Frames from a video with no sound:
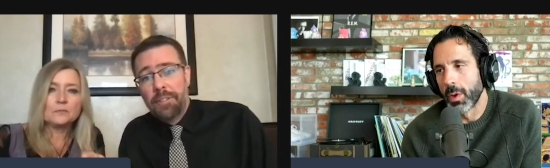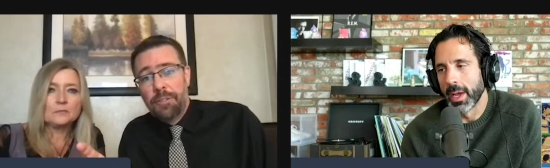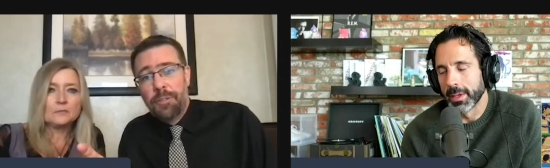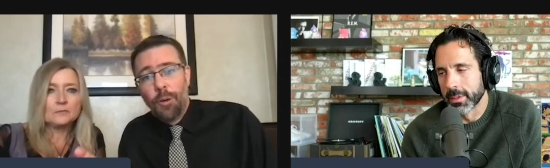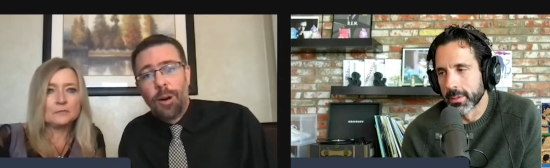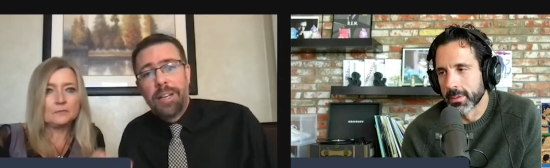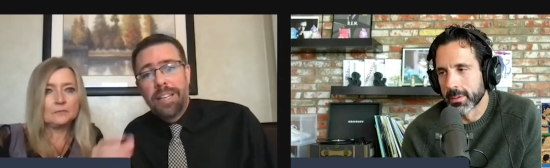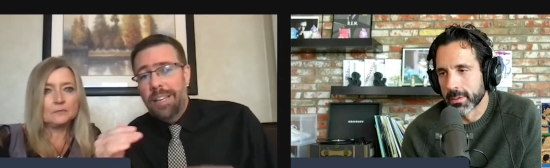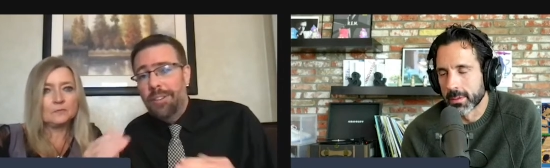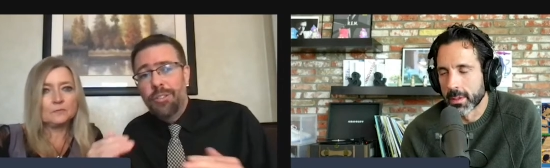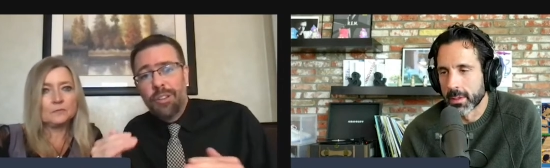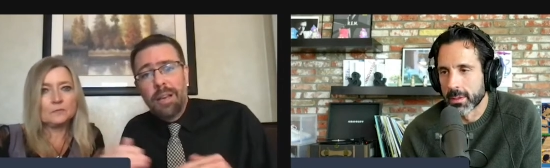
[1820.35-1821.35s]
Speaker 1: four key
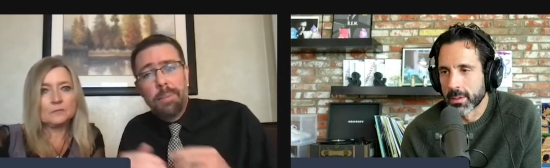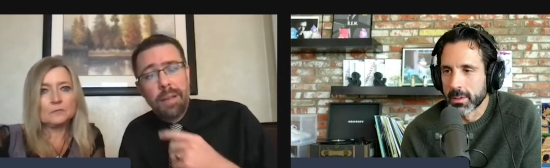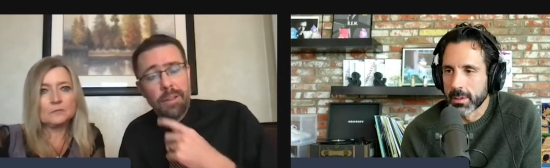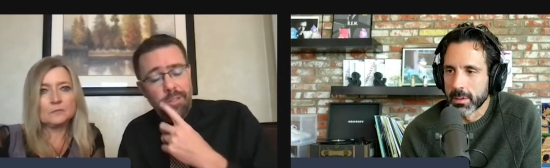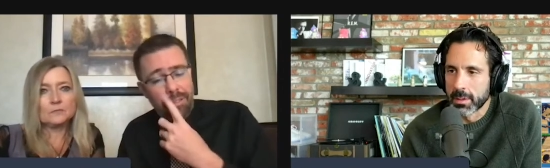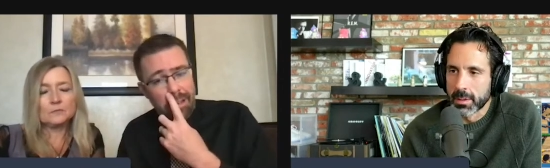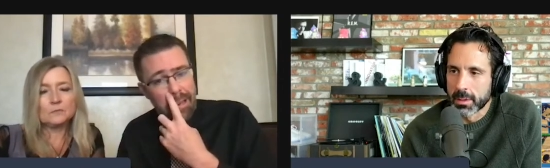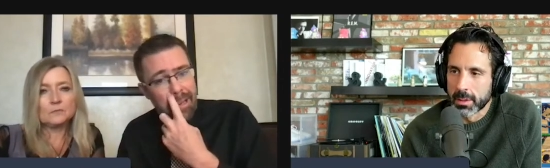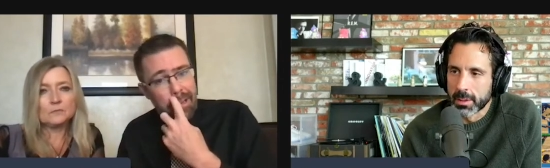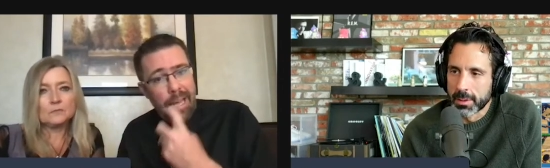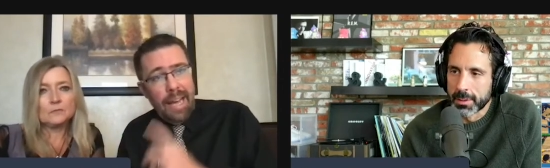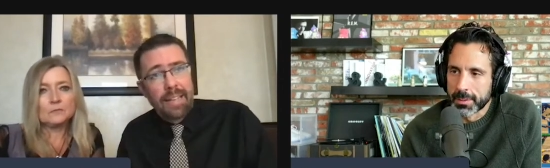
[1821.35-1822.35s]
statements
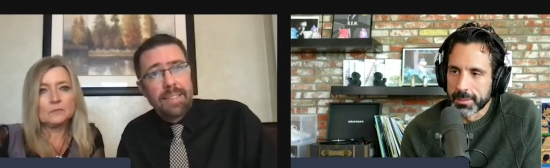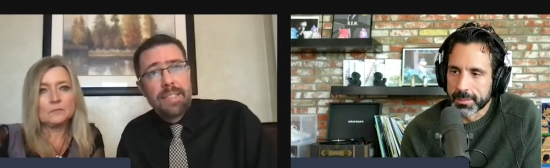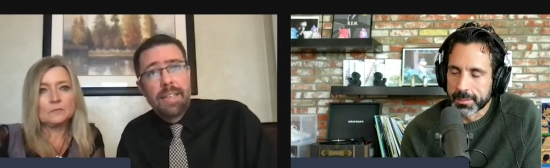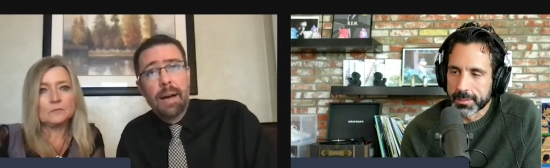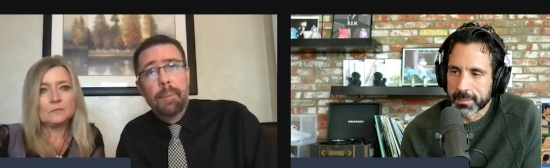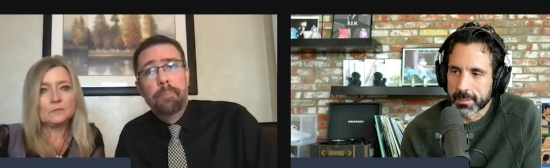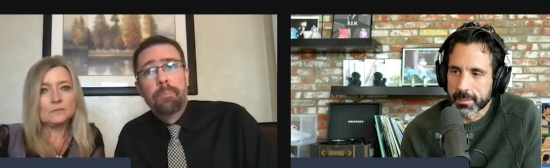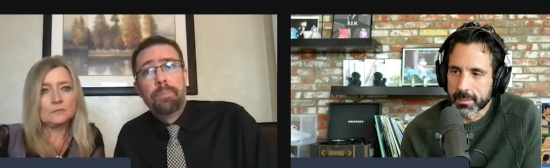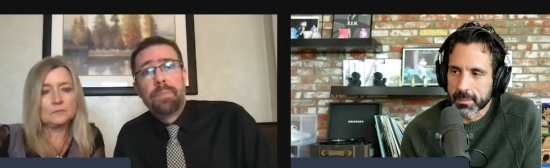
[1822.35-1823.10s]
that um,